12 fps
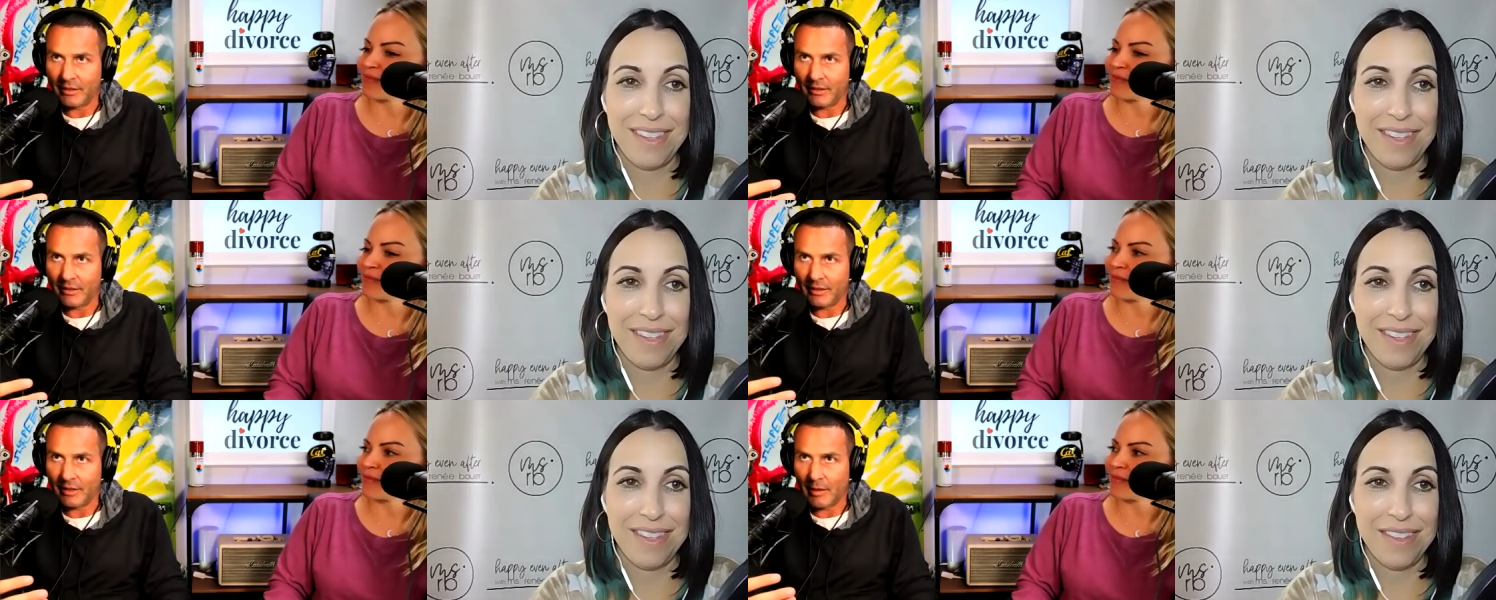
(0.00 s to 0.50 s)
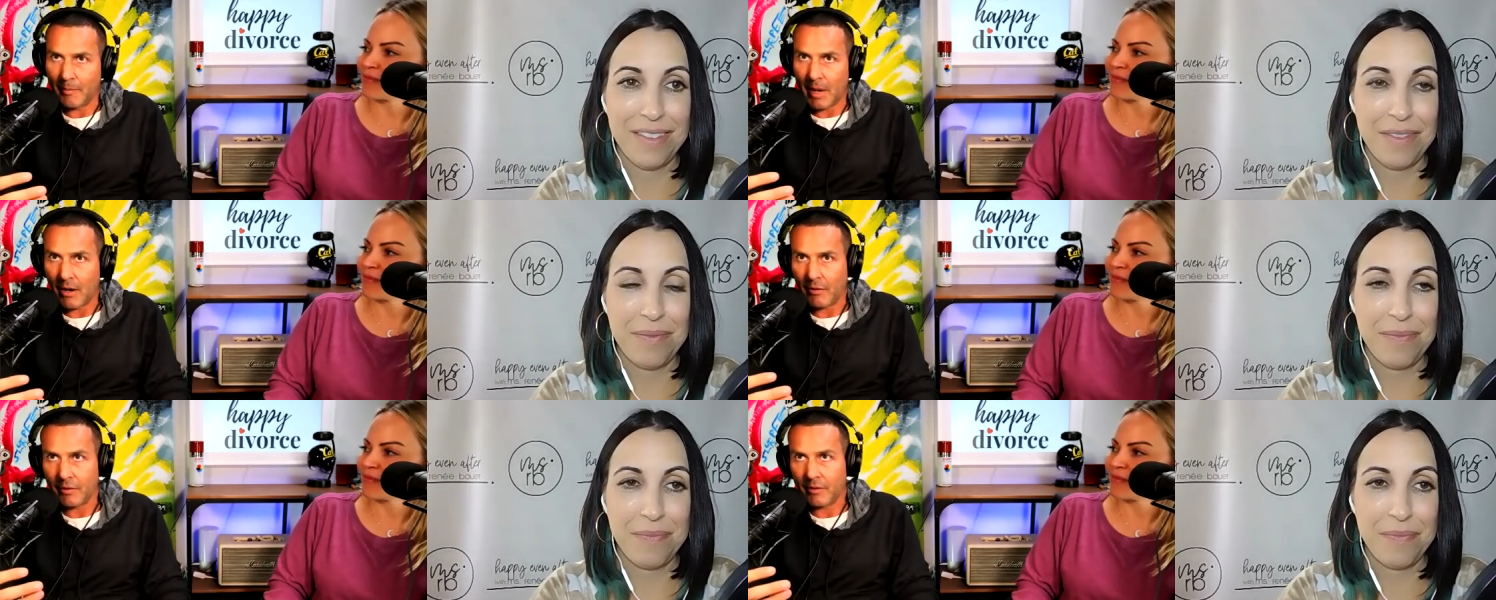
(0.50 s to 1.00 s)
Speaker 1: about,
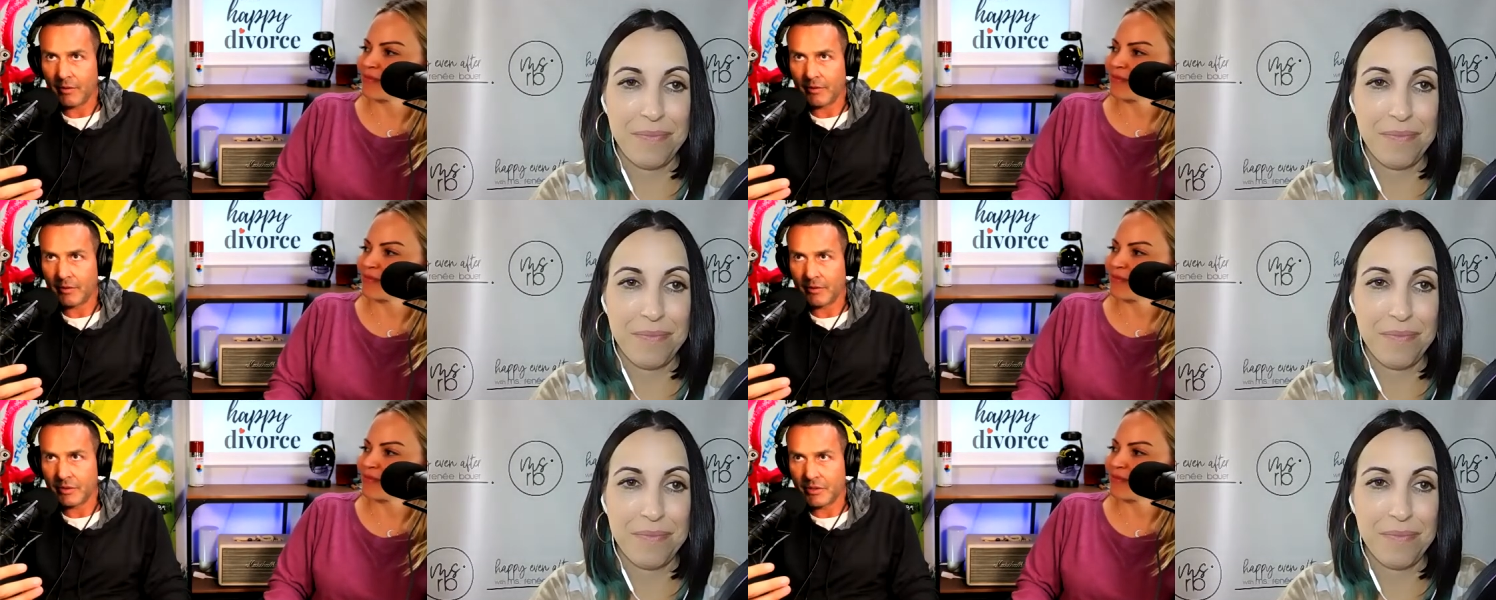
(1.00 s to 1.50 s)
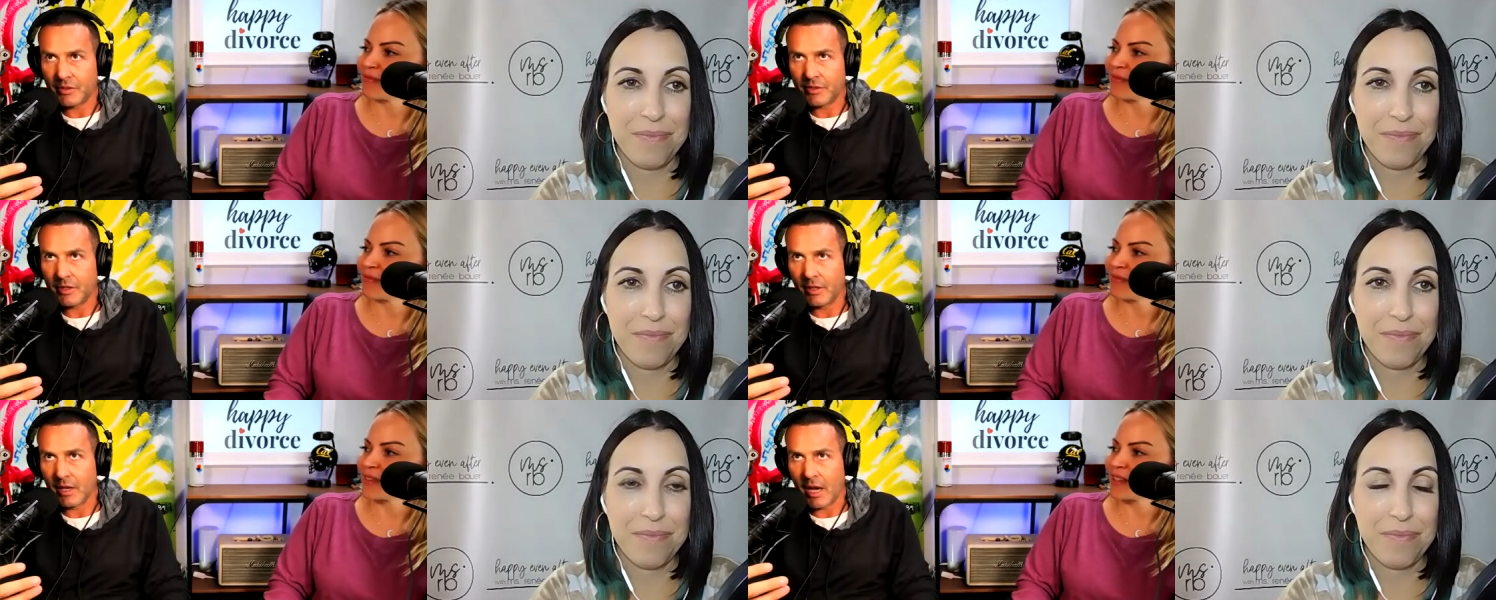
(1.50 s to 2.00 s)

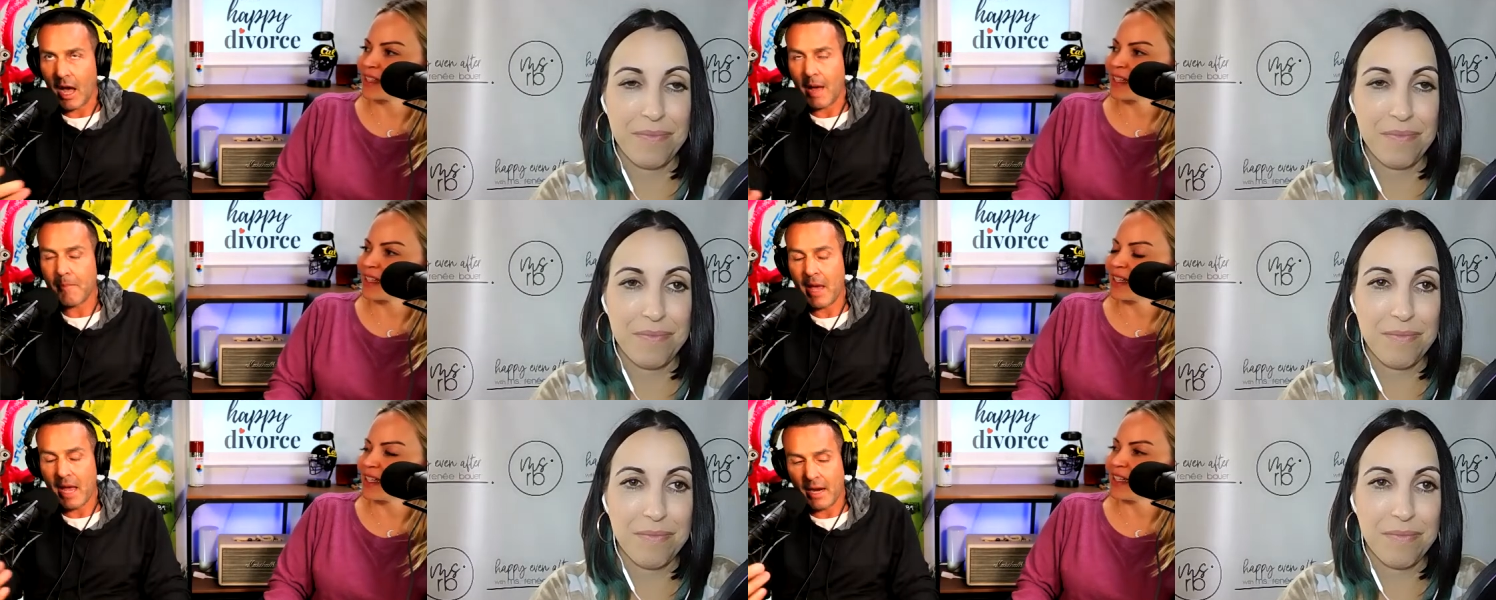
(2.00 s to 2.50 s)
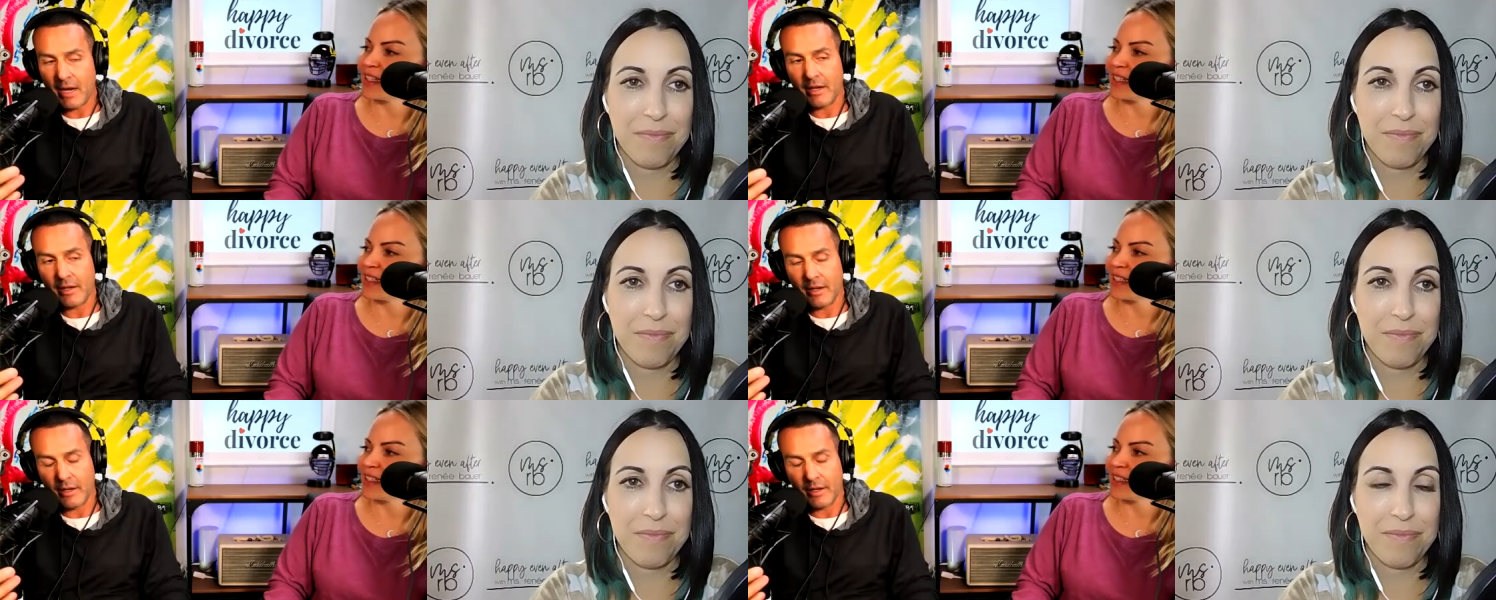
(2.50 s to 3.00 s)
uh, I paid
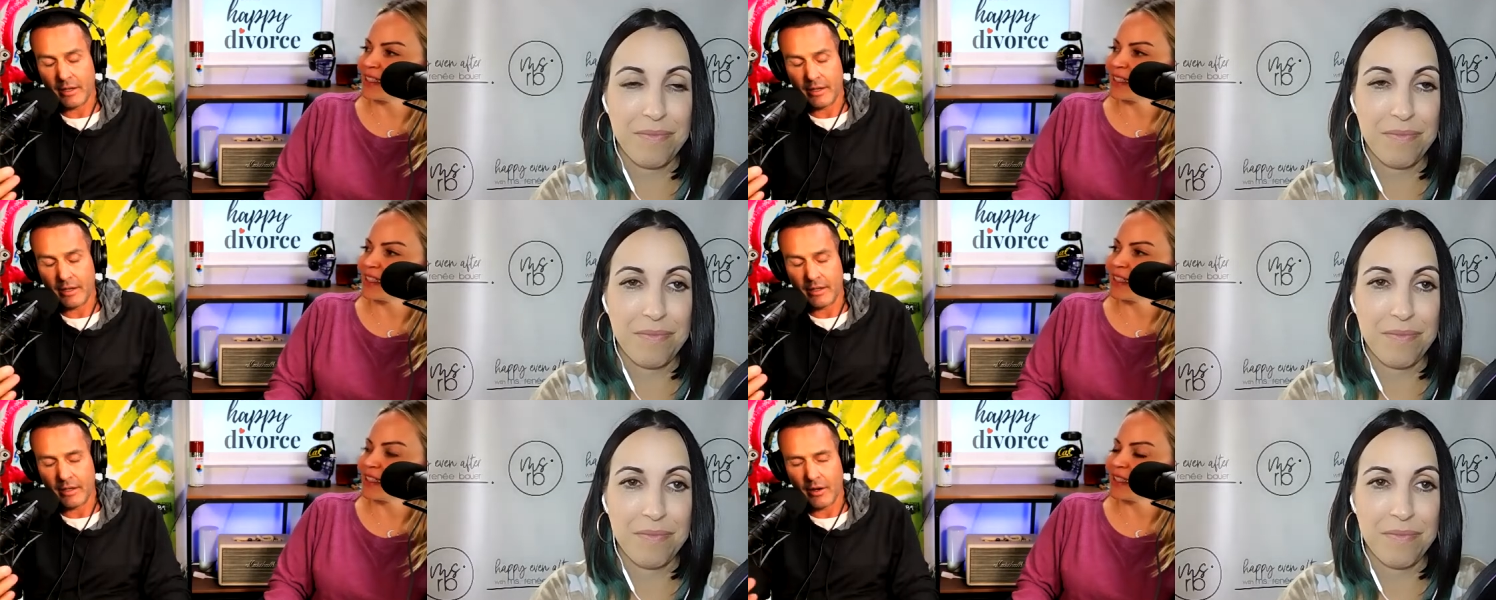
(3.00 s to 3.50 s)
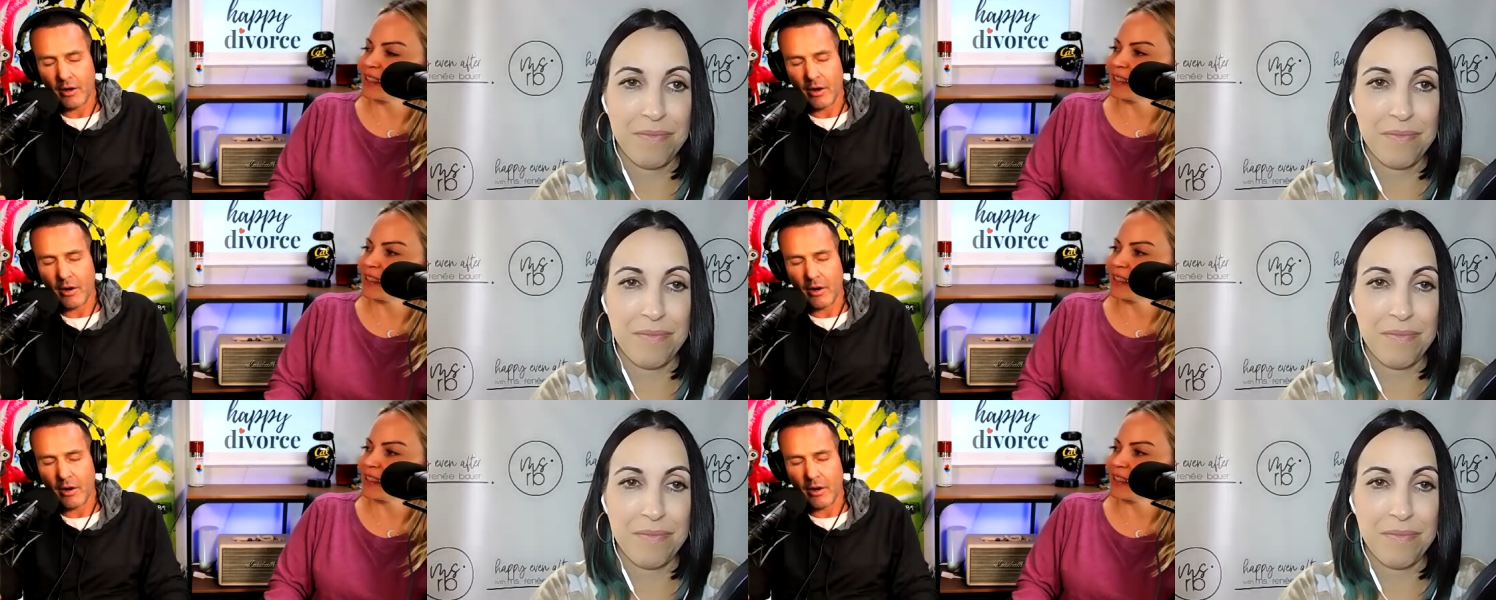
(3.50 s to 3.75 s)
uh, uh, uh,